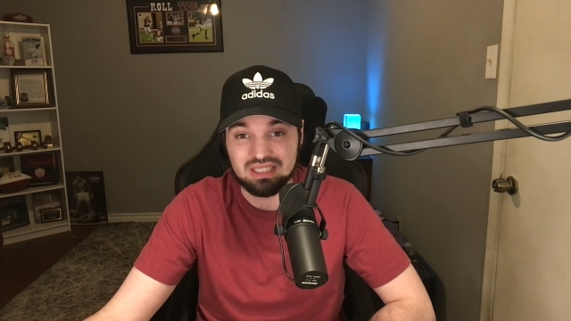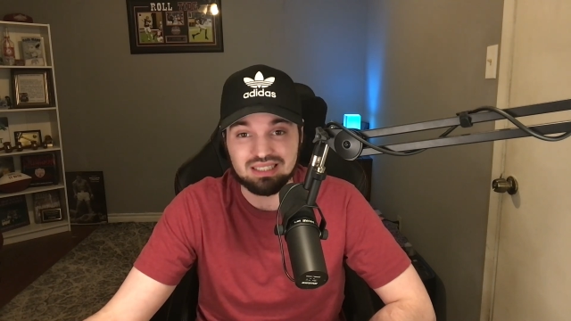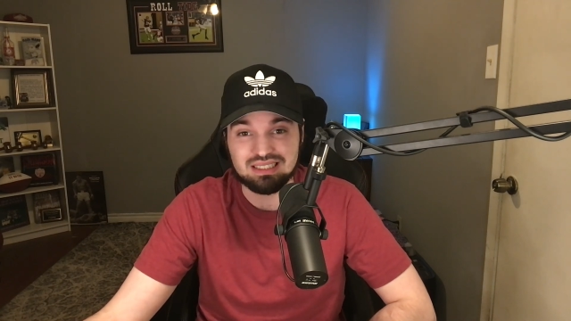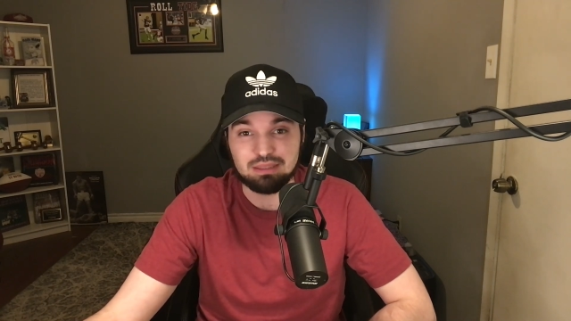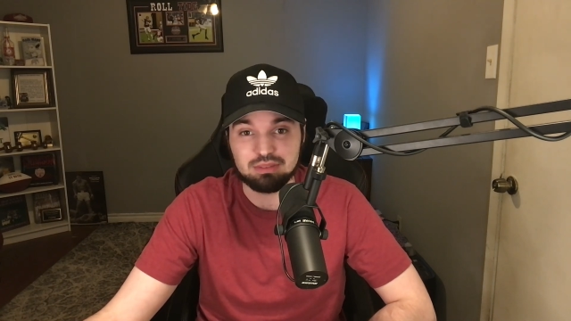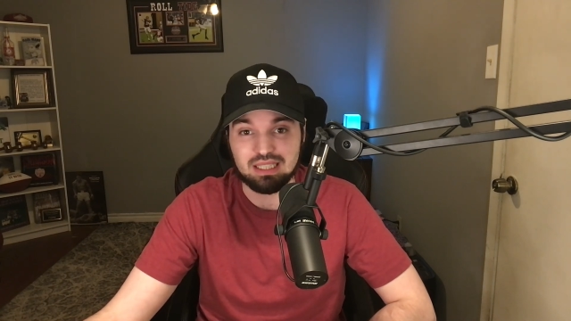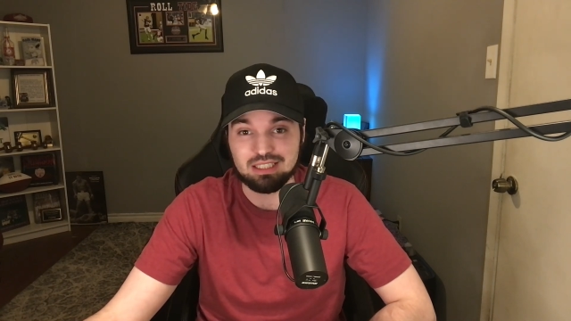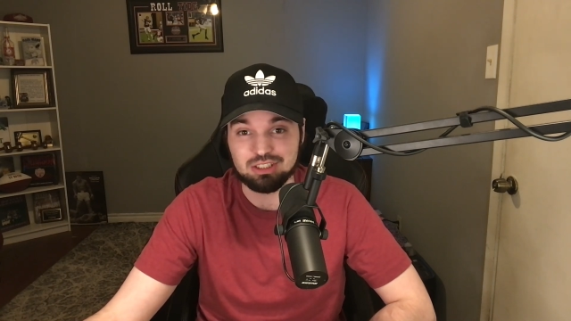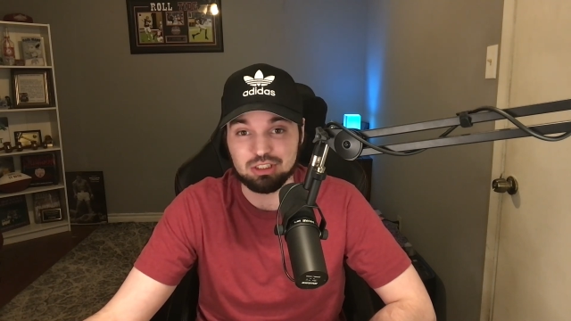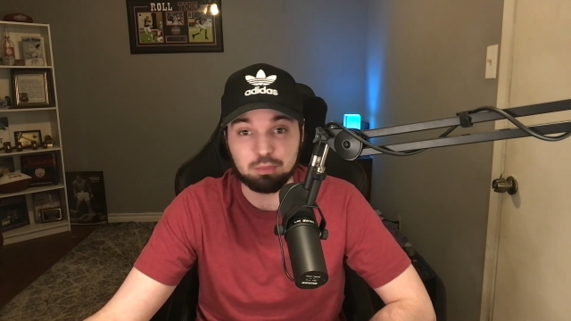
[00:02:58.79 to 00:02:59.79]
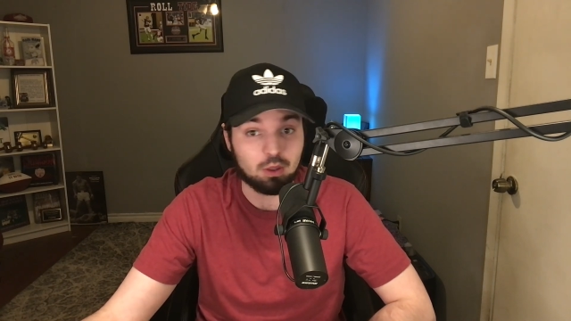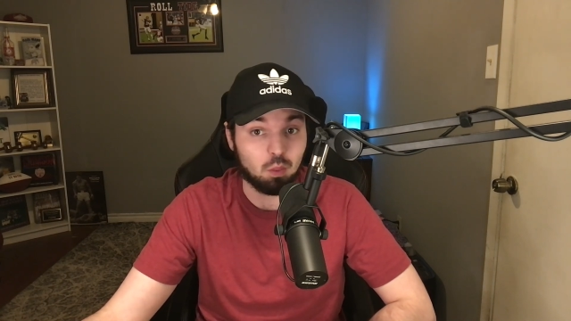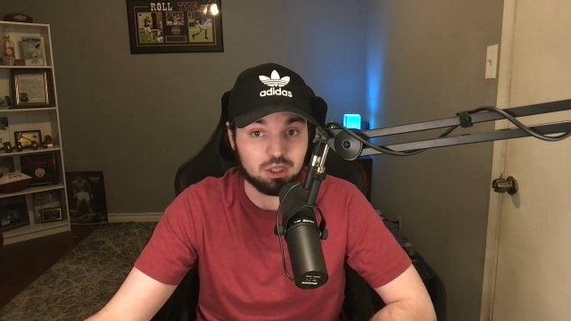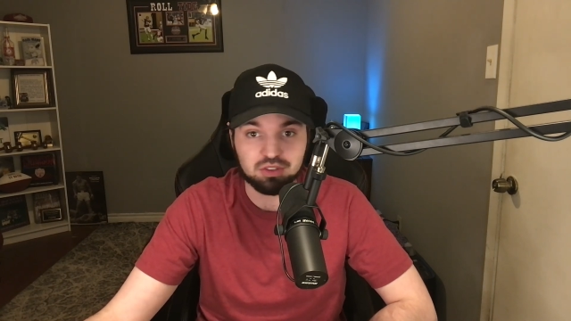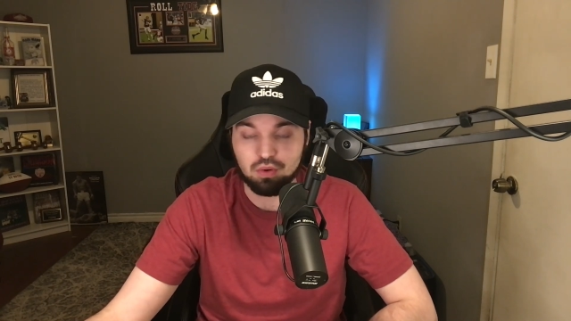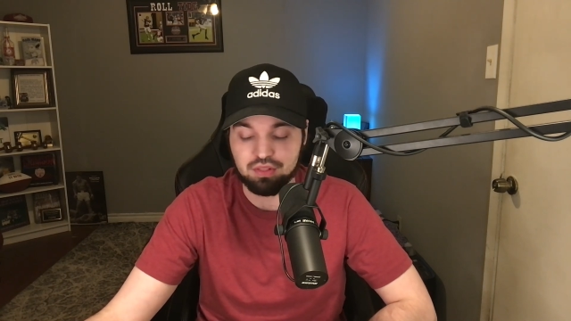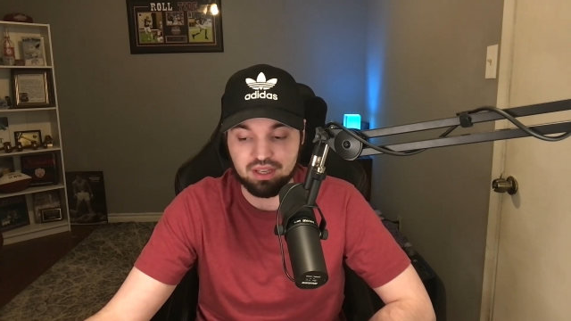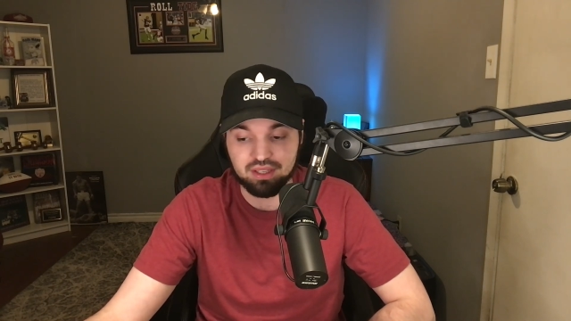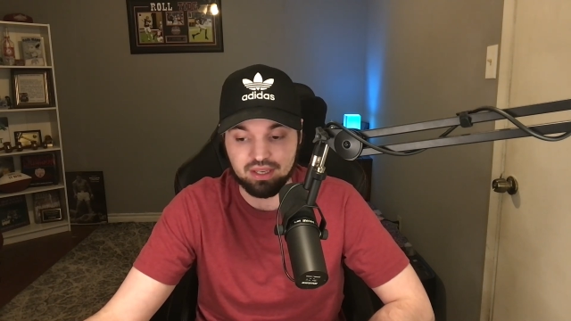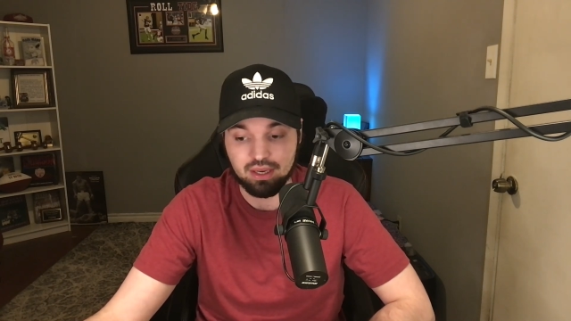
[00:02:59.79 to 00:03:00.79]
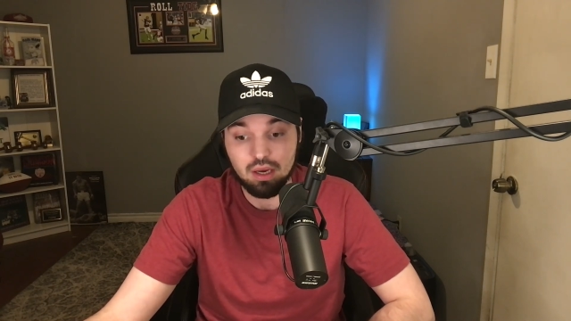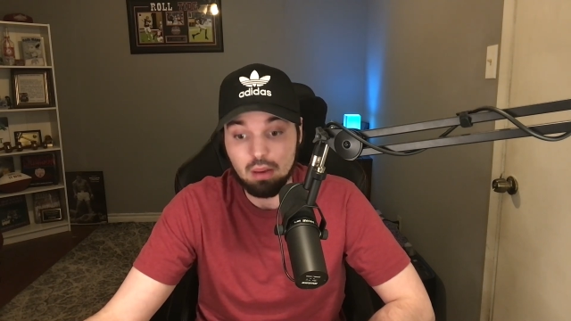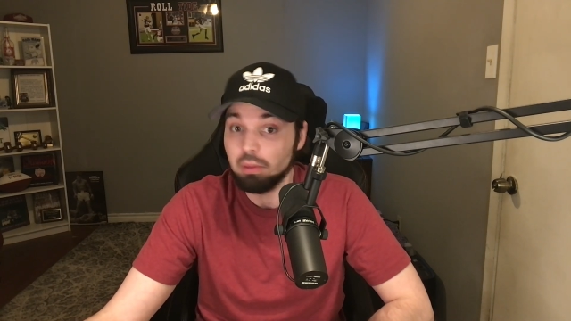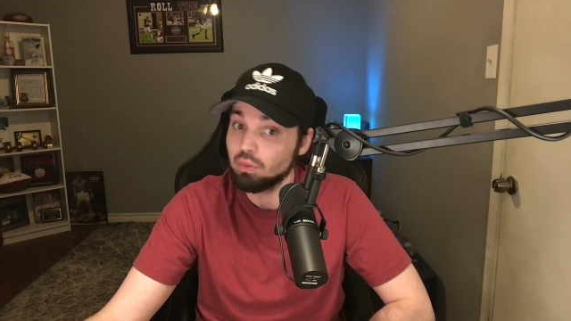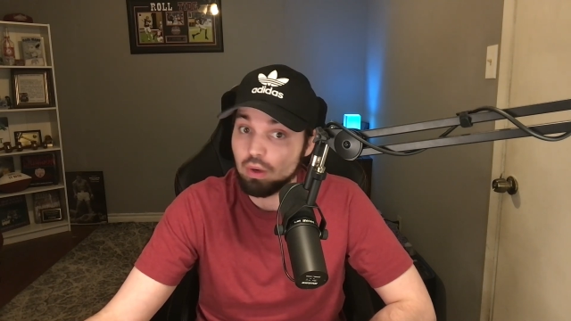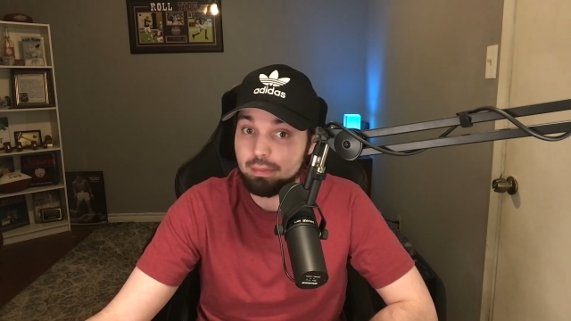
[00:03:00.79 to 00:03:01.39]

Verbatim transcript: That seems like it'd just be a wishful thinking, but it would